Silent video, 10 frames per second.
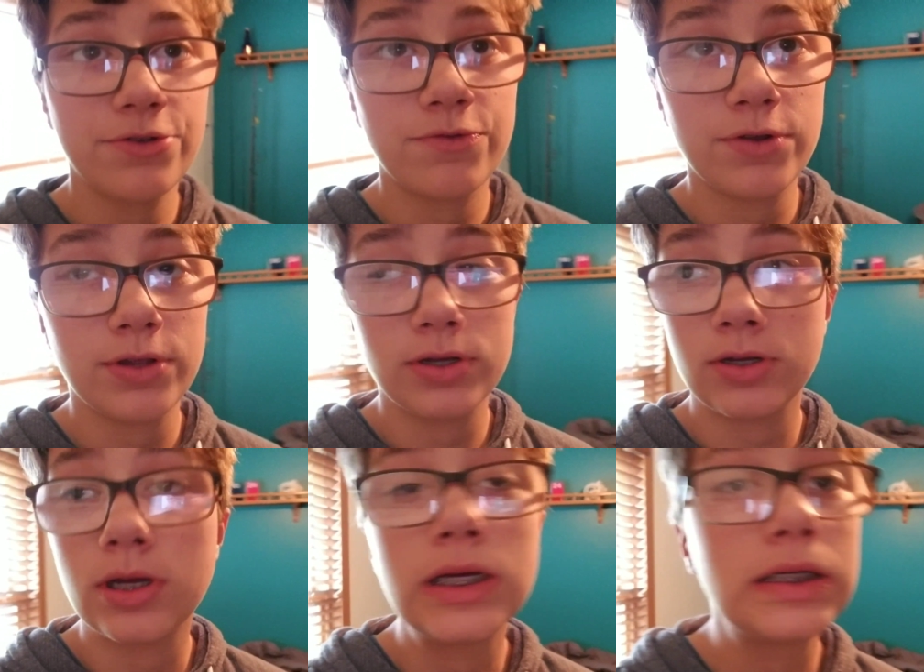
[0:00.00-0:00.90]
for the
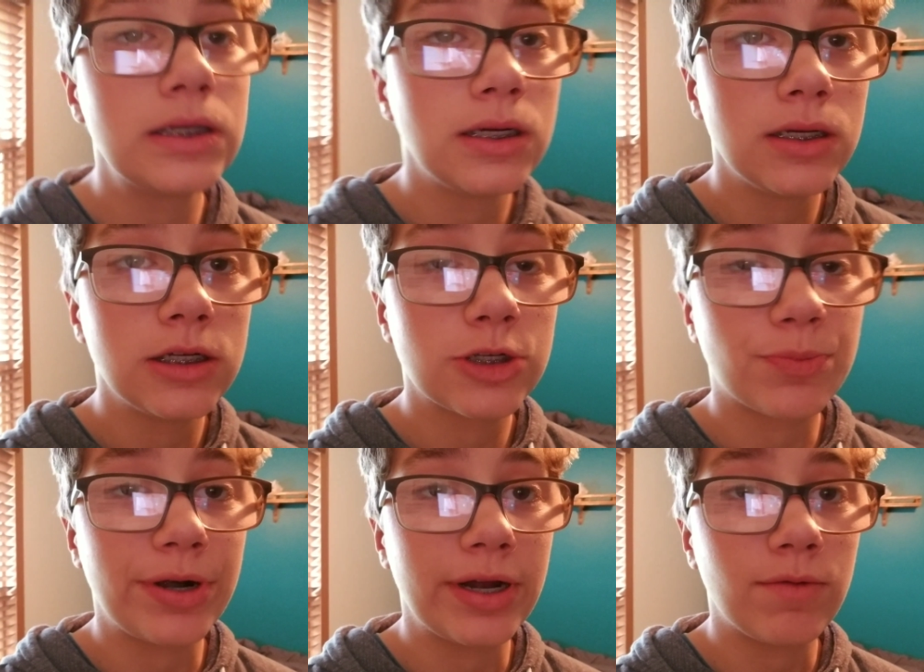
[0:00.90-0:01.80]

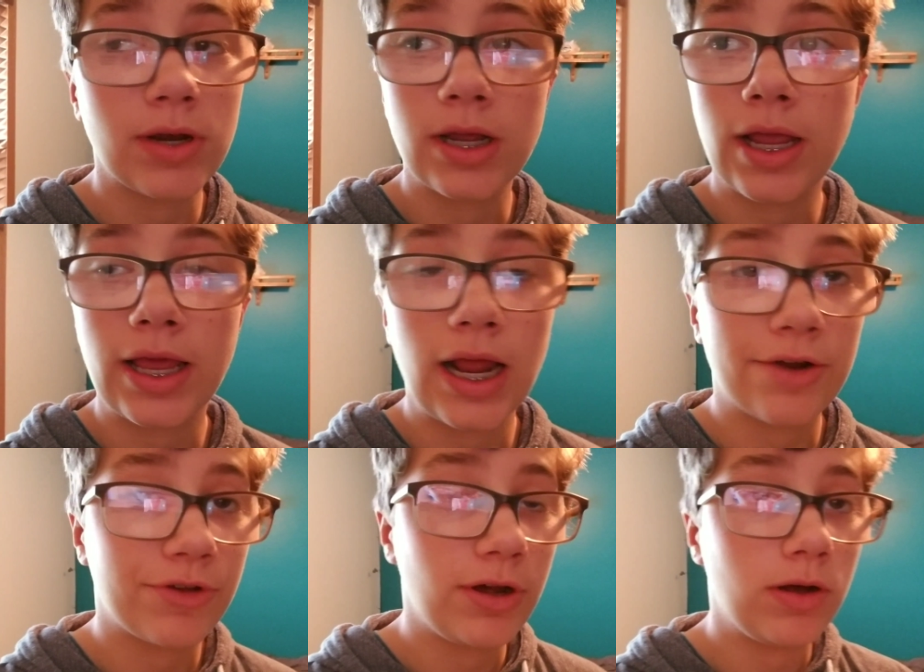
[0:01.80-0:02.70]
spring when I can actually
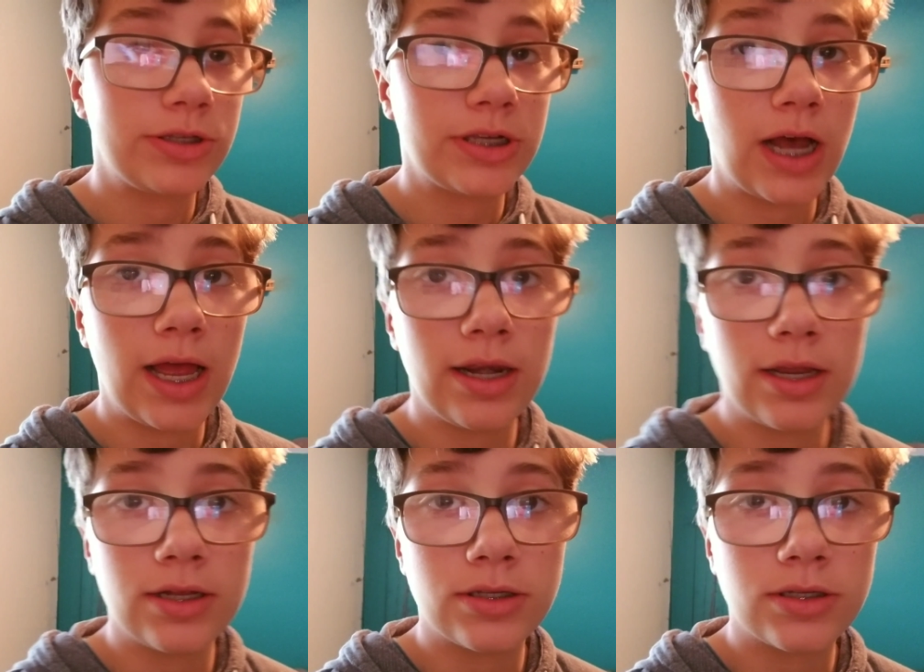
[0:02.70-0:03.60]
go outside and
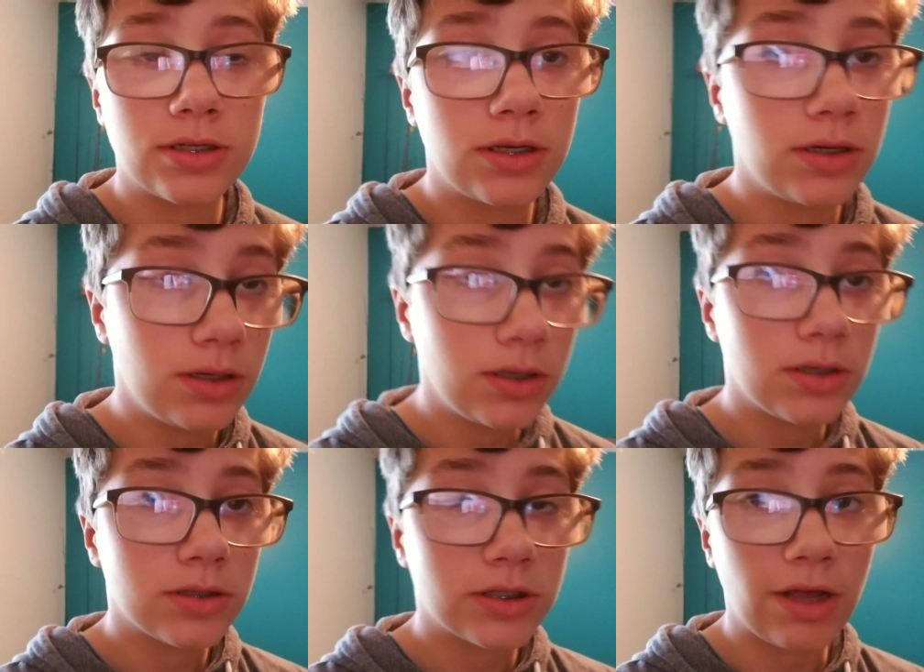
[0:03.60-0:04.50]
it's
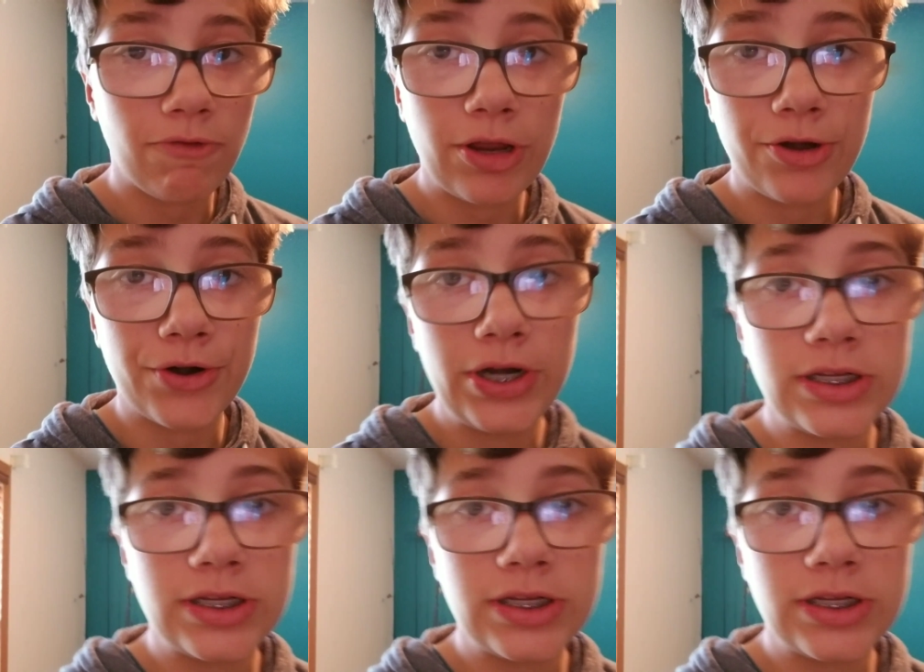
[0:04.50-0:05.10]
70 degrees